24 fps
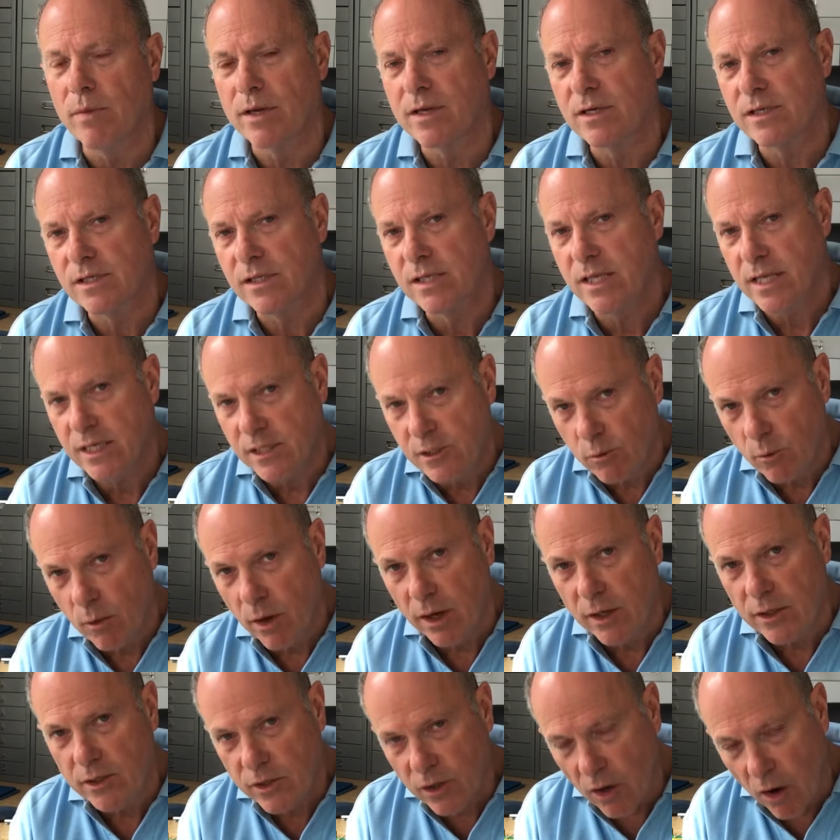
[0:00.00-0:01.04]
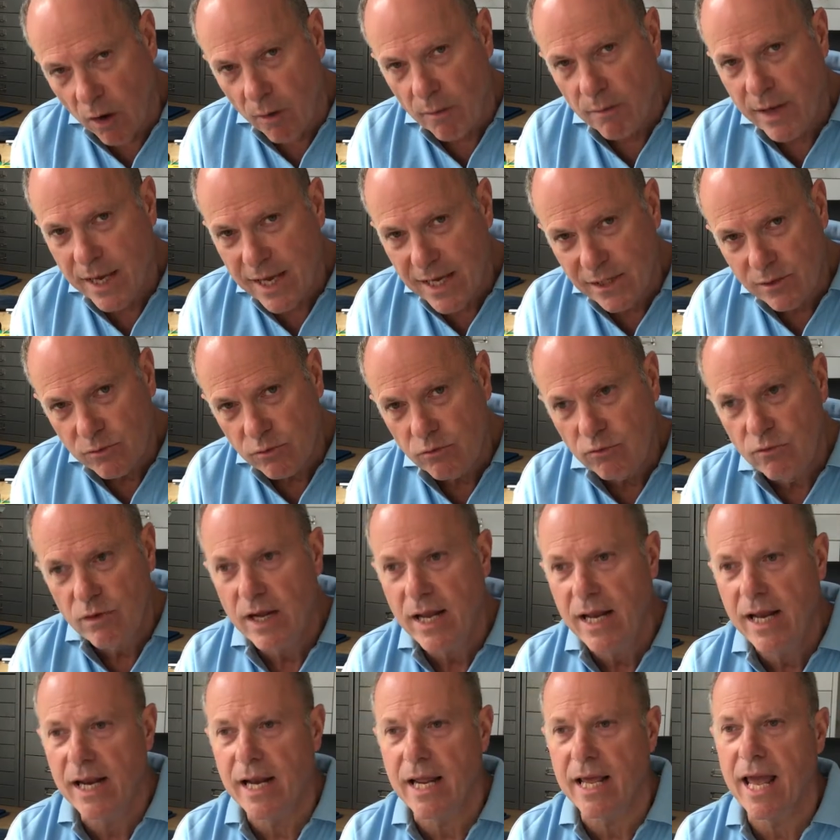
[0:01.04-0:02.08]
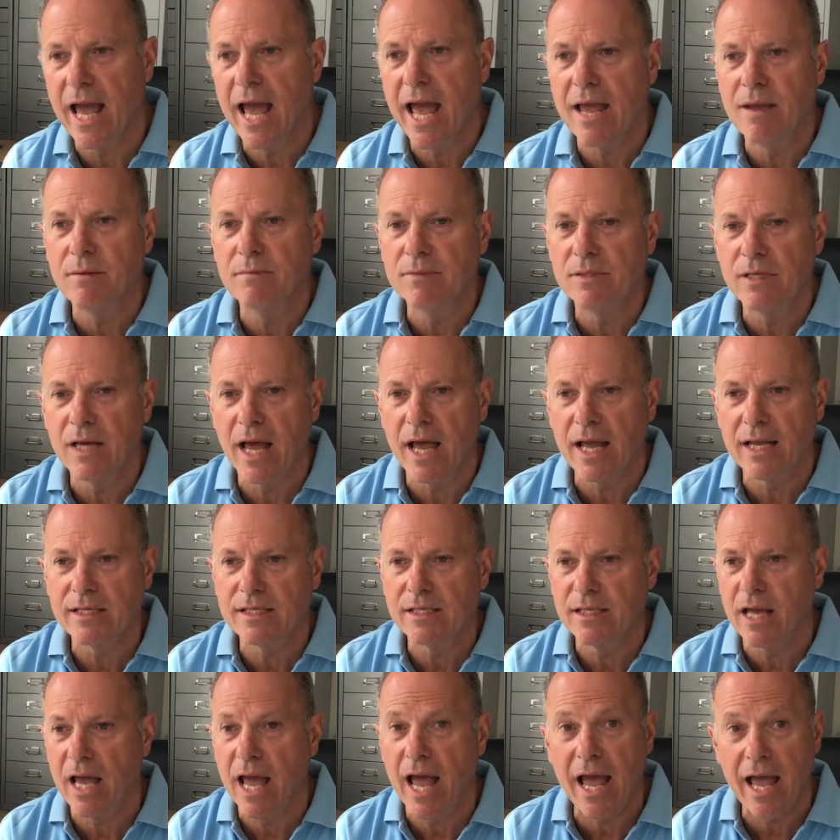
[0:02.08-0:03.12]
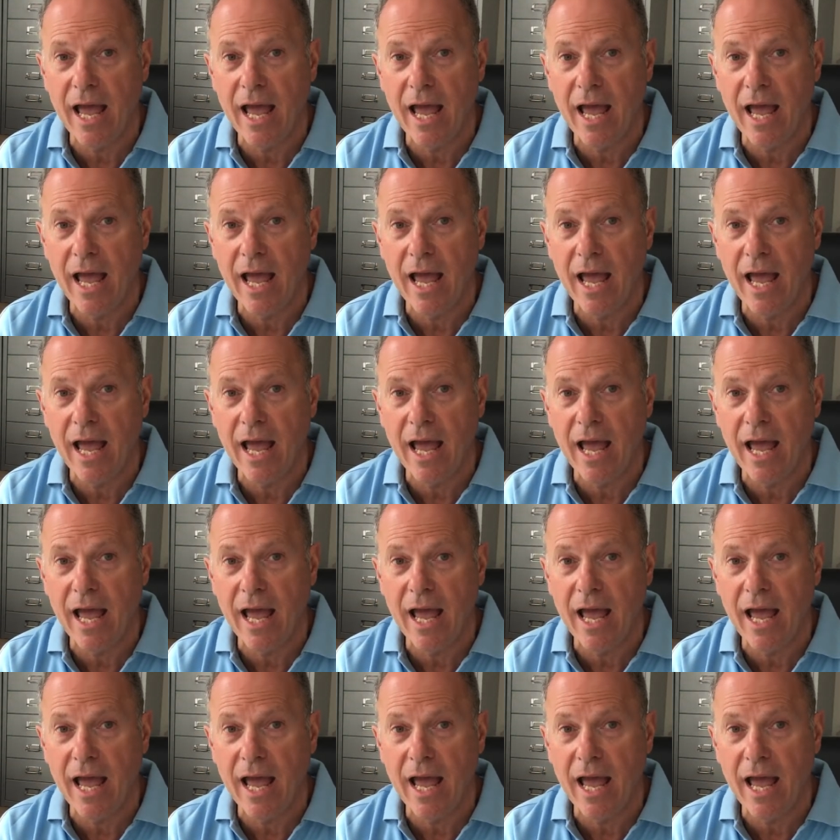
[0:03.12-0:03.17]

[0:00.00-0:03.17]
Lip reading: because this workshop is really aimed at